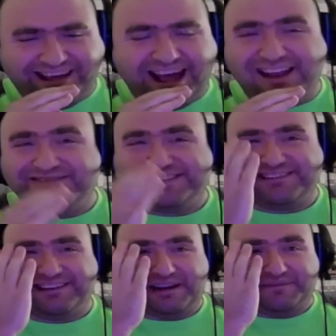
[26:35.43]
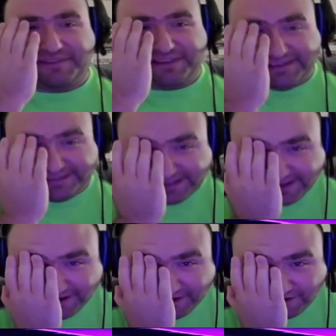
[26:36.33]
I'm so hyped for this.
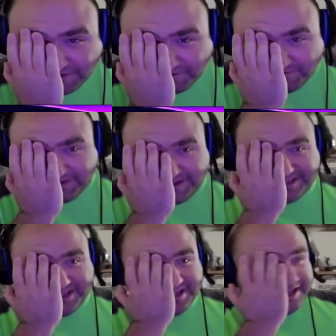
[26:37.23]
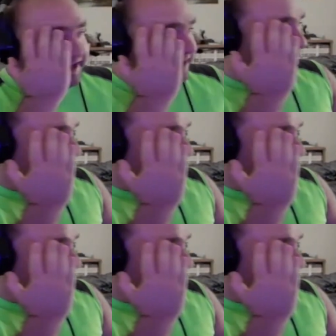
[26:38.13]
Holy shit, the hype